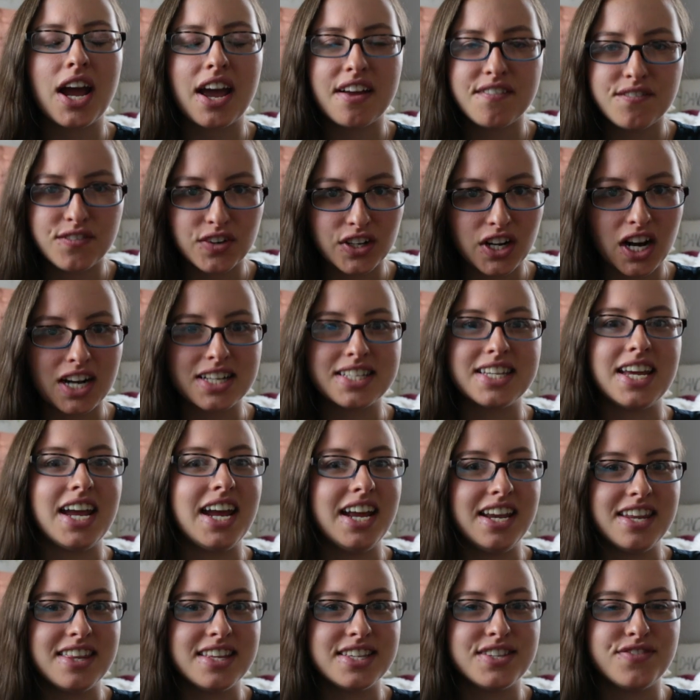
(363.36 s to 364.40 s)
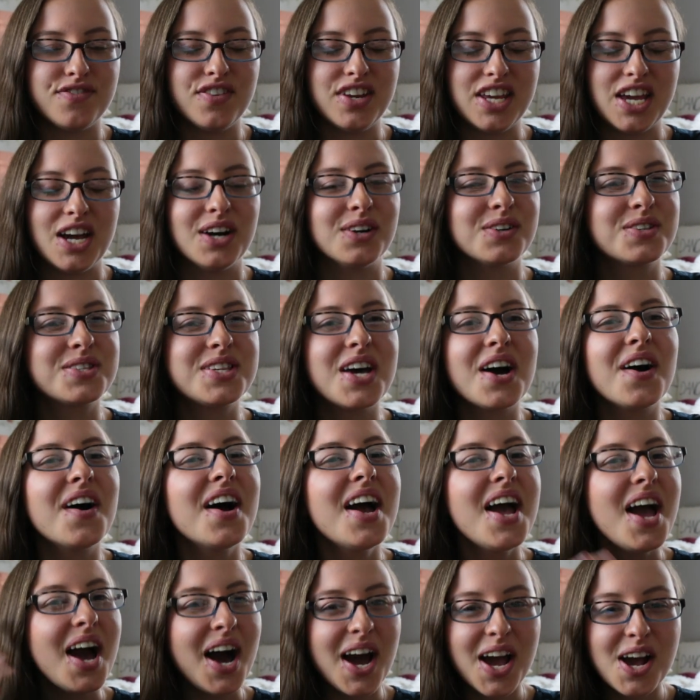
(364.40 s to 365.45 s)
and forgot to end this video. So
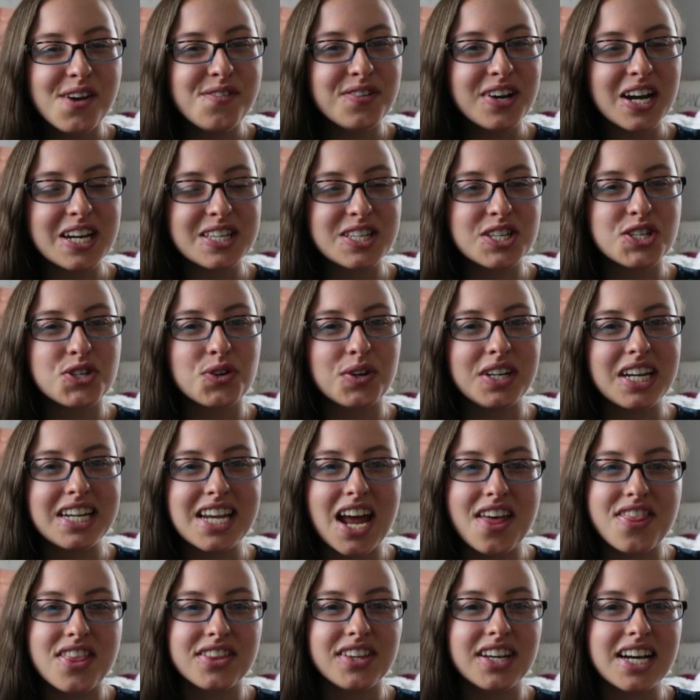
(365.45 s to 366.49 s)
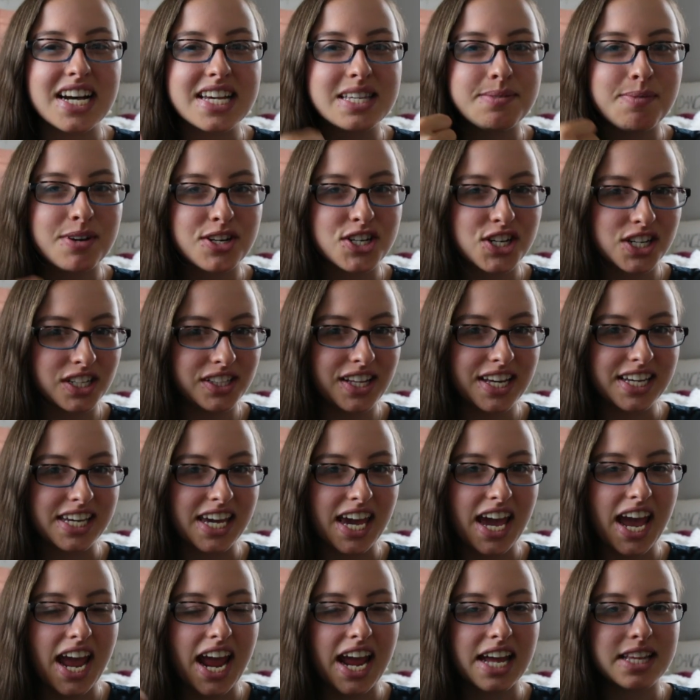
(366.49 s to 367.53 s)
I hope you guys enjoyed it nonetheless. Make sure to like
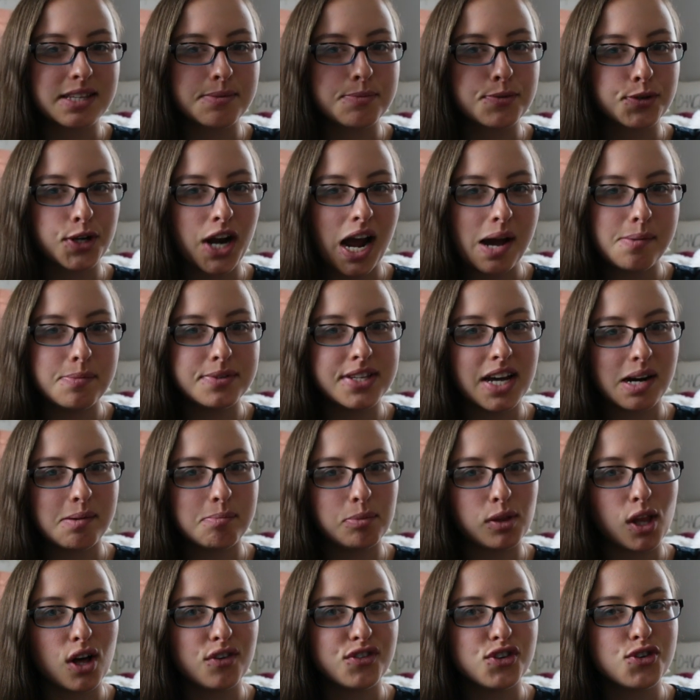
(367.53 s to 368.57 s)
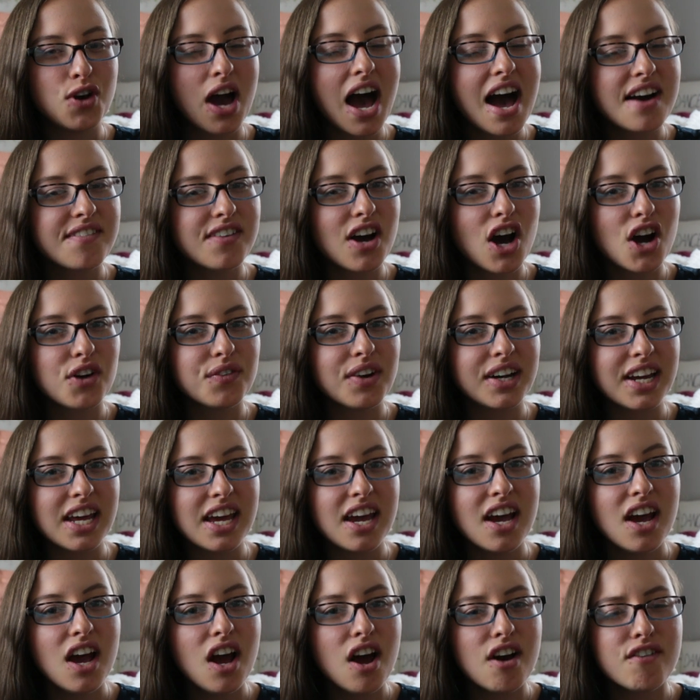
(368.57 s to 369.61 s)
it and subscribe down below if you haven't
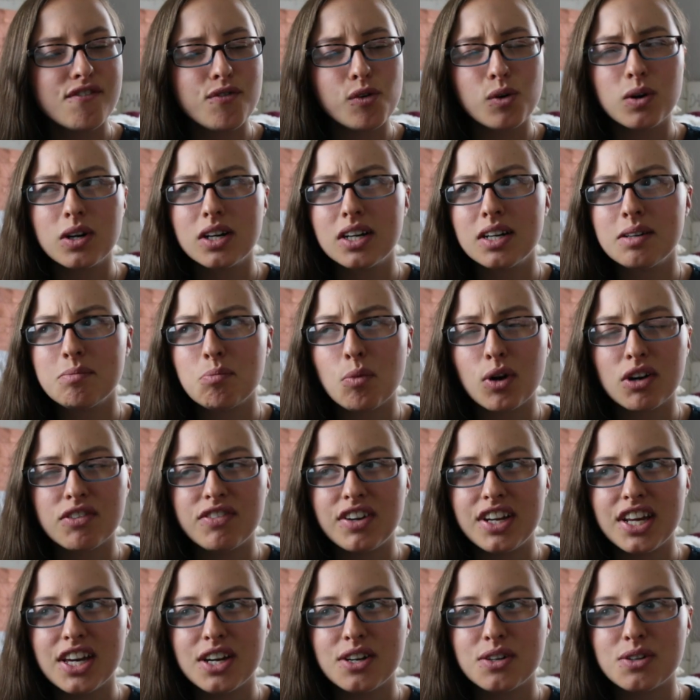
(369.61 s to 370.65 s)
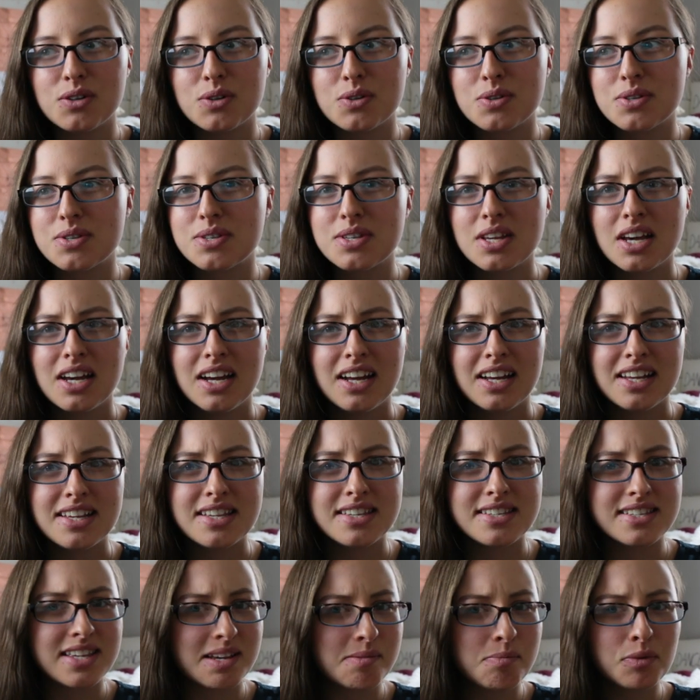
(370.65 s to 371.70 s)
already for more videos
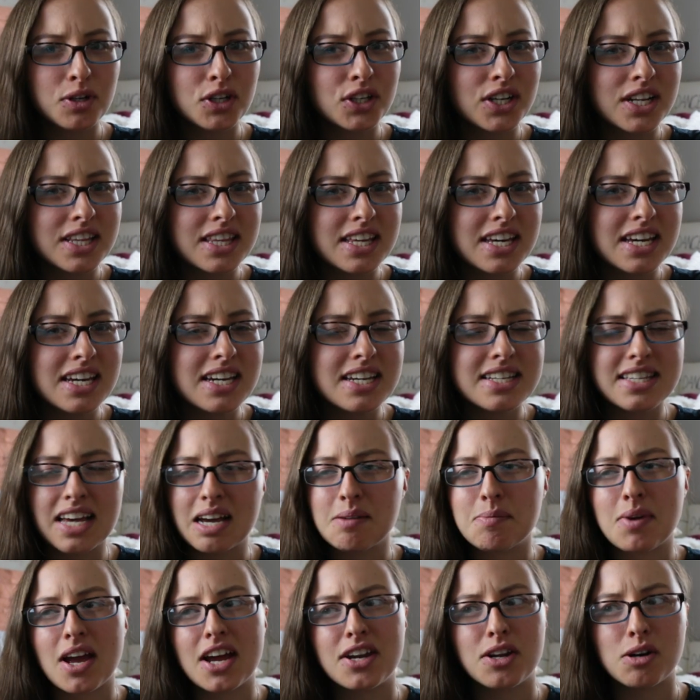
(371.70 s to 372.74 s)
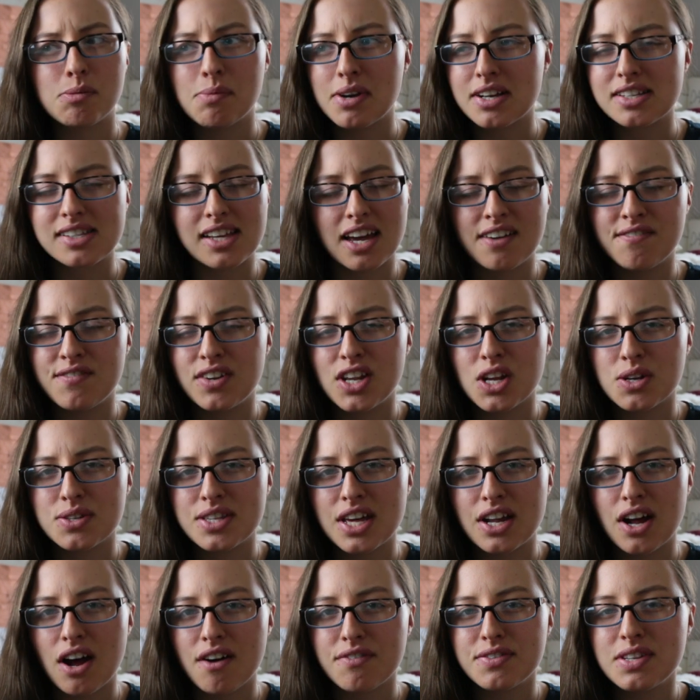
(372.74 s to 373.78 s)
similar to these. I mean, I don't make slime videos
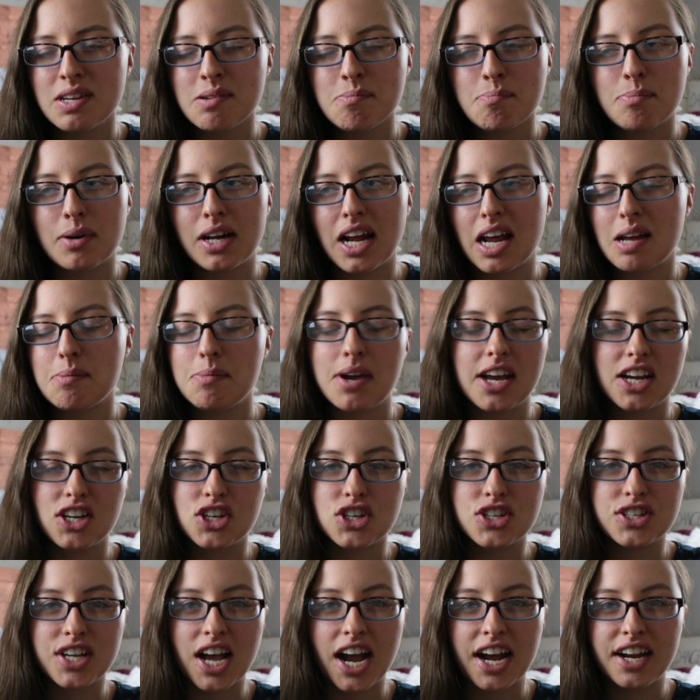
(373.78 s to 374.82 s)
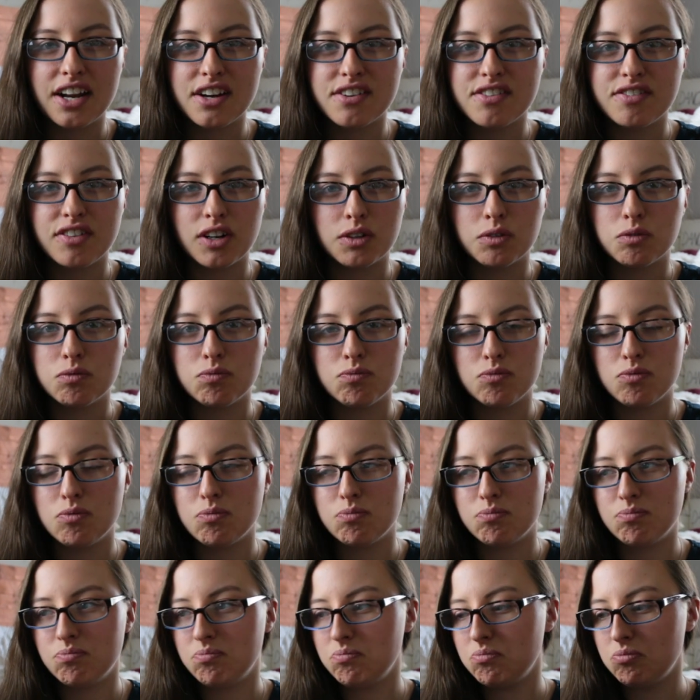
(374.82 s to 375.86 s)
that often, but I make just kind of
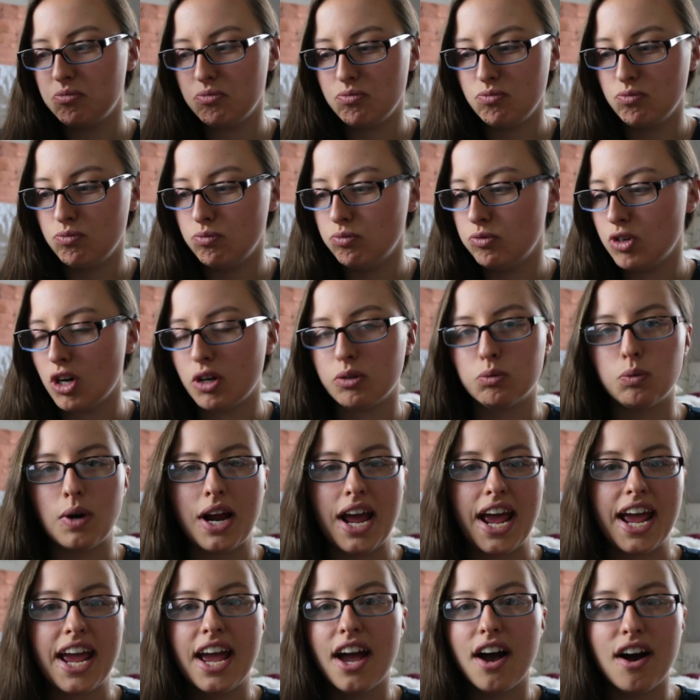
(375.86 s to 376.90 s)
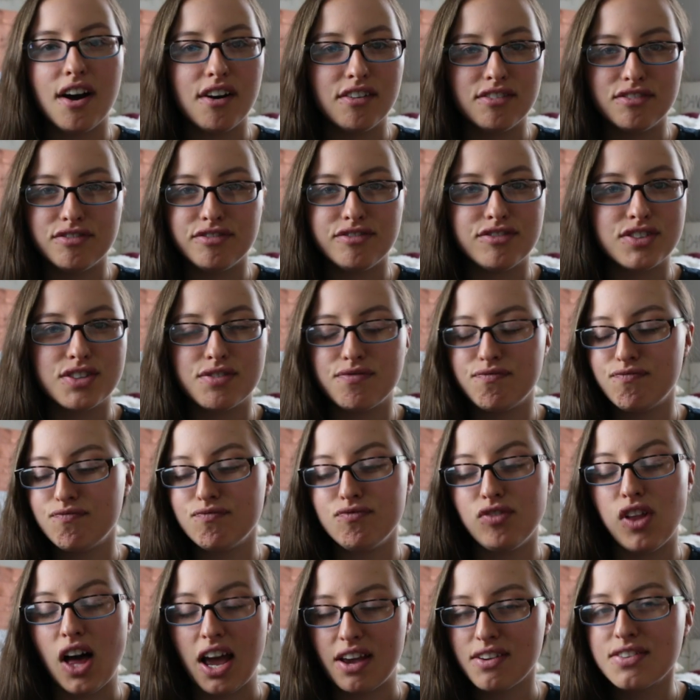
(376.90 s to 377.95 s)
a array of
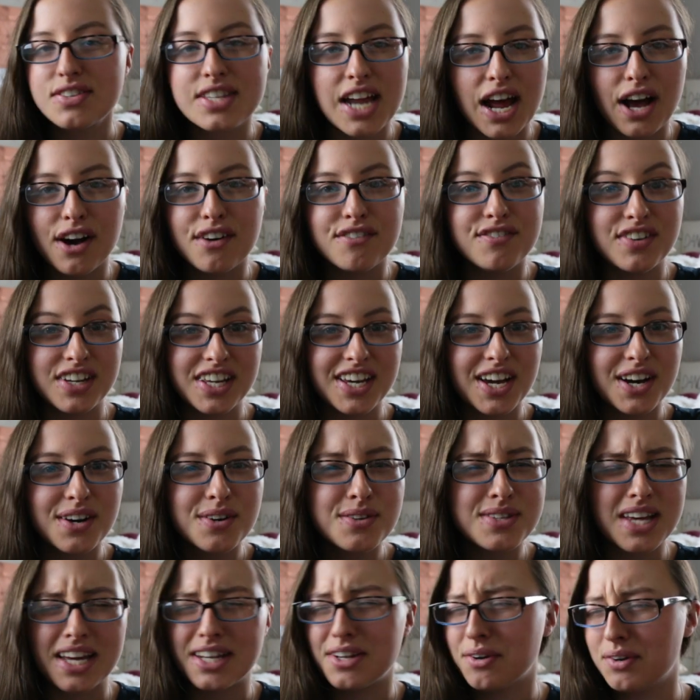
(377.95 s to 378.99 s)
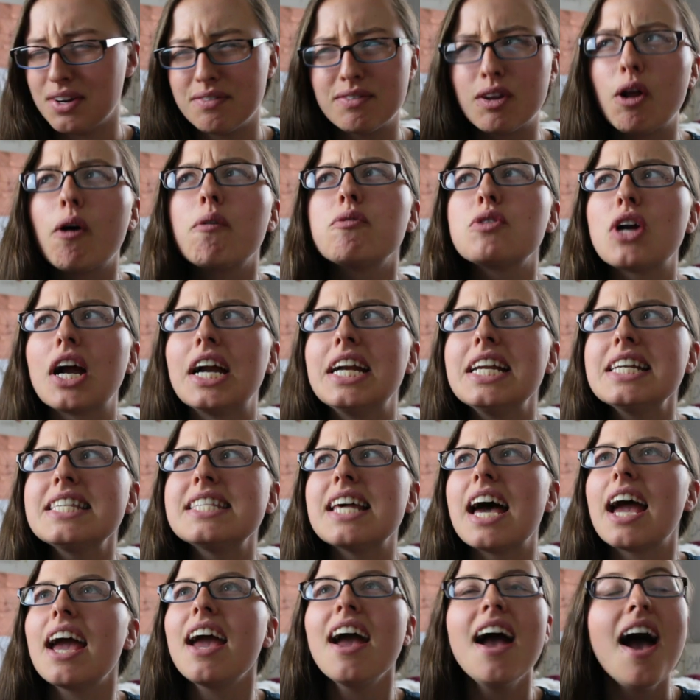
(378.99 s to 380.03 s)
lifestyle videos. I don't even know what I'm trying to
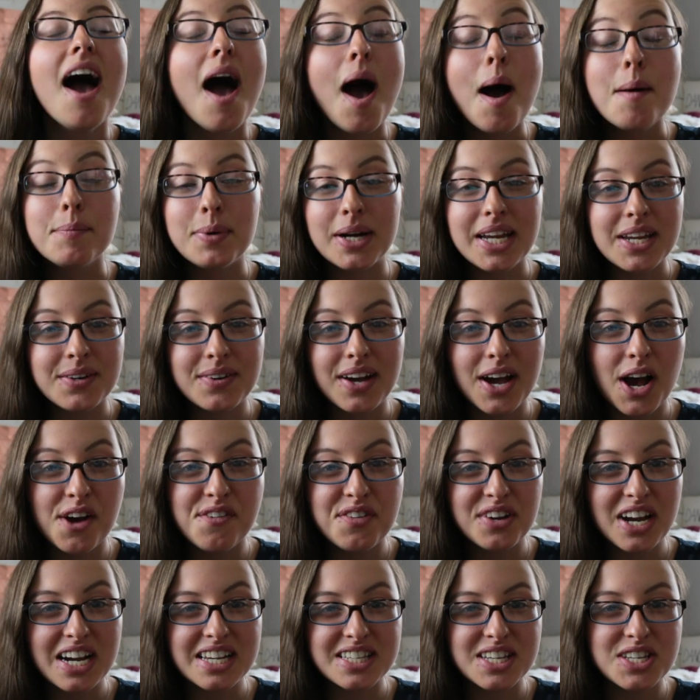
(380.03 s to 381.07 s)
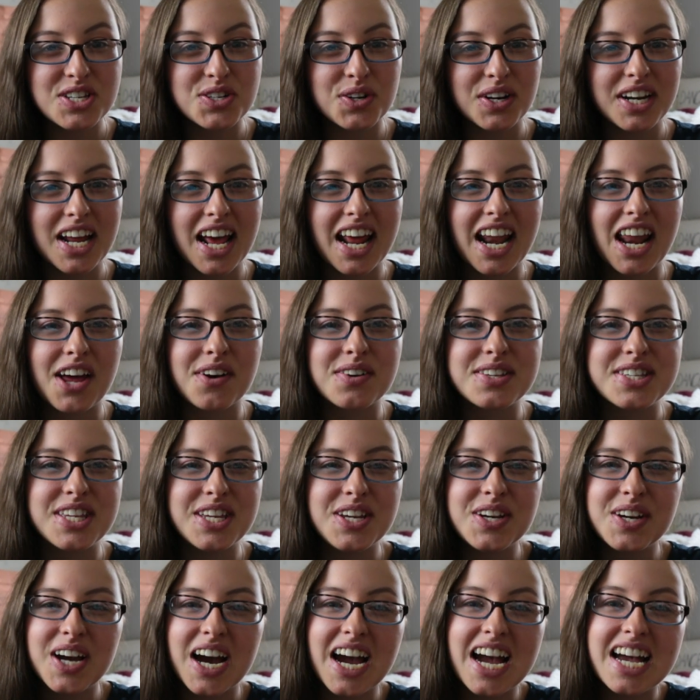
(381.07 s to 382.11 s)
say. But anyway, I hope you guys enjoyed it, and I will
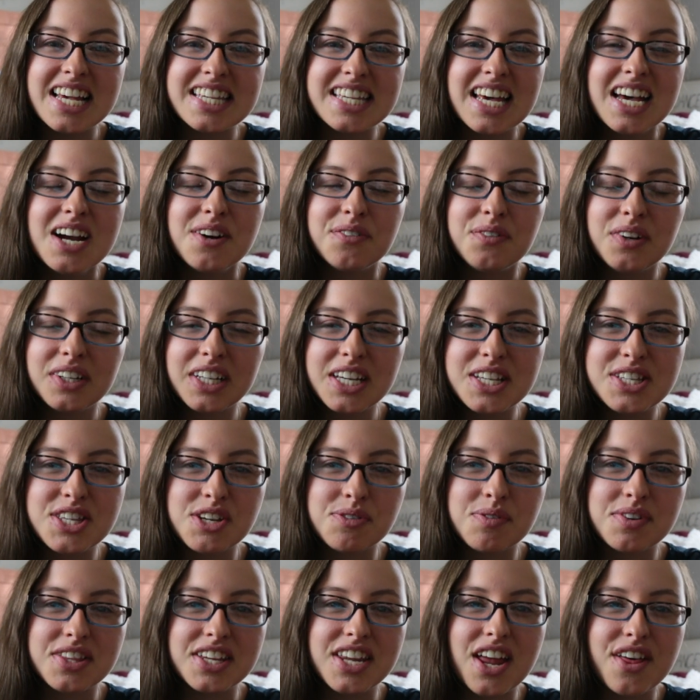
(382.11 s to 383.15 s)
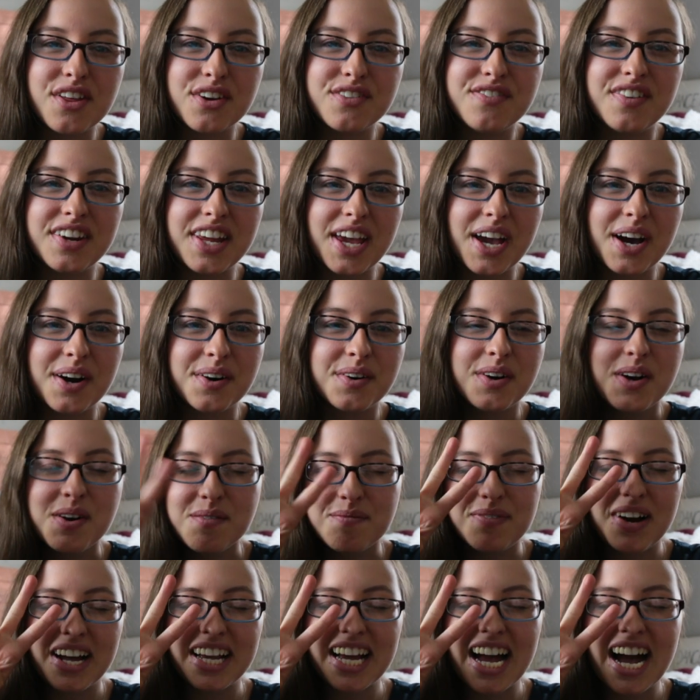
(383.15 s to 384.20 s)
see you guys really soon with another video. Bye